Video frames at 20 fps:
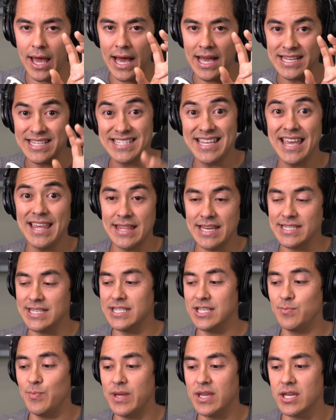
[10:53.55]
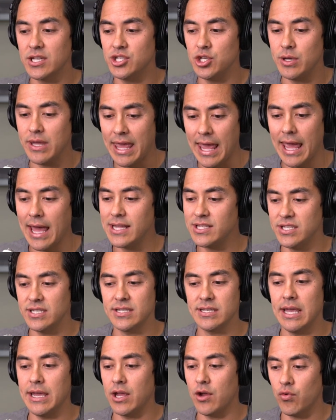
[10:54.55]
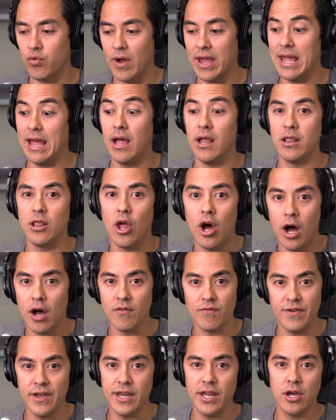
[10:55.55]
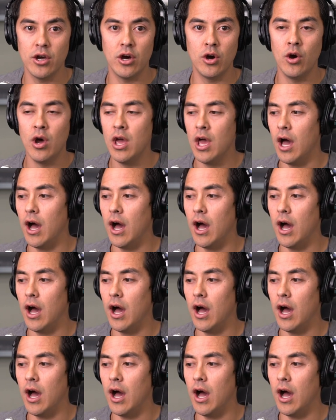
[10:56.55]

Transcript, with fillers: i say this is because you can't just like create a long video